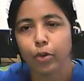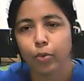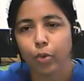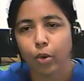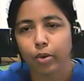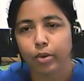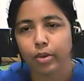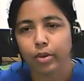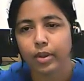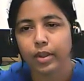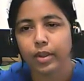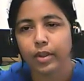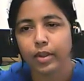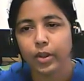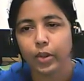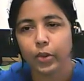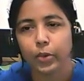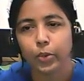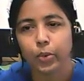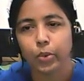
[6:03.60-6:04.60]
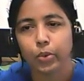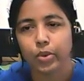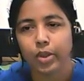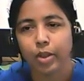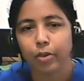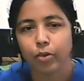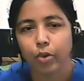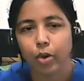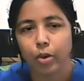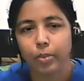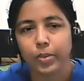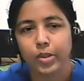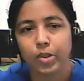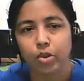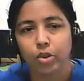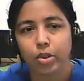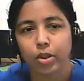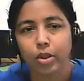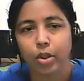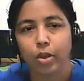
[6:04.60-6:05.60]
water due to the
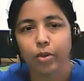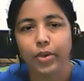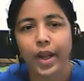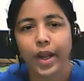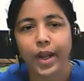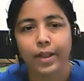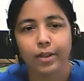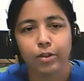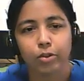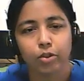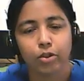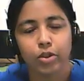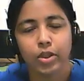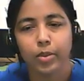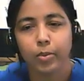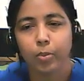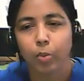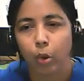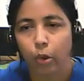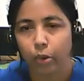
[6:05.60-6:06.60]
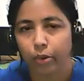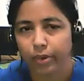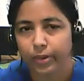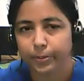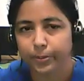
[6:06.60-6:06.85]
formation of hydrogen bond.